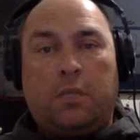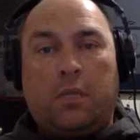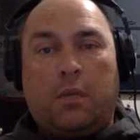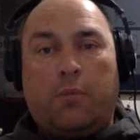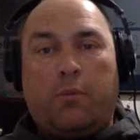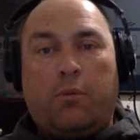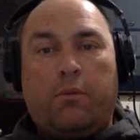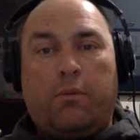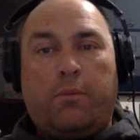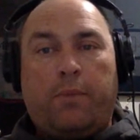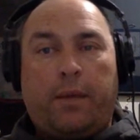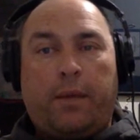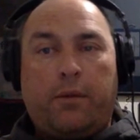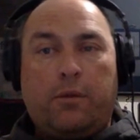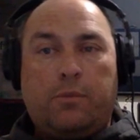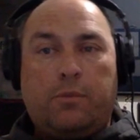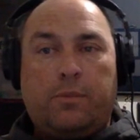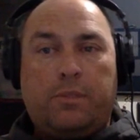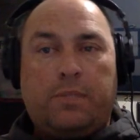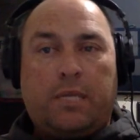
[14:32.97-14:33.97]
number of the
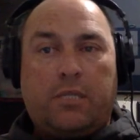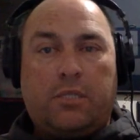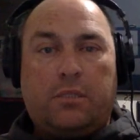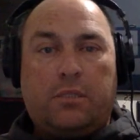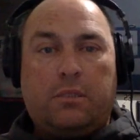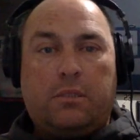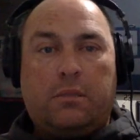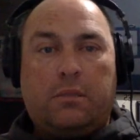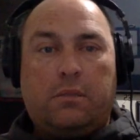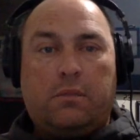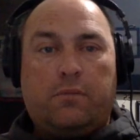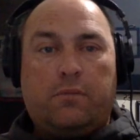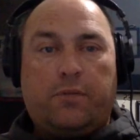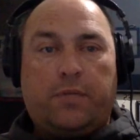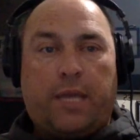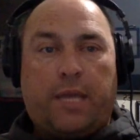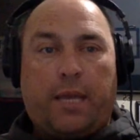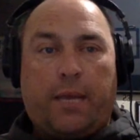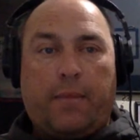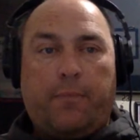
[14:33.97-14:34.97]
Bengals possessions for
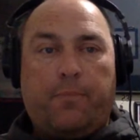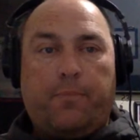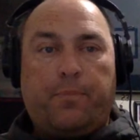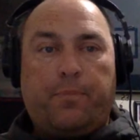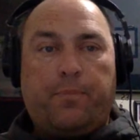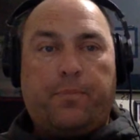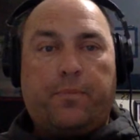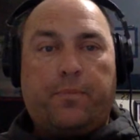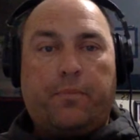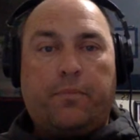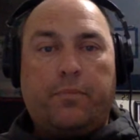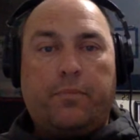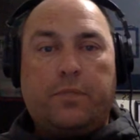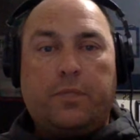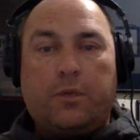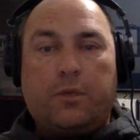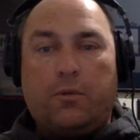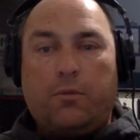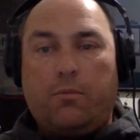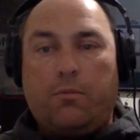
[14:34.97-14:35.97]
the game.
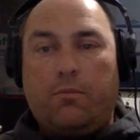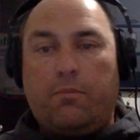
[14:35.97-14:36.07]
So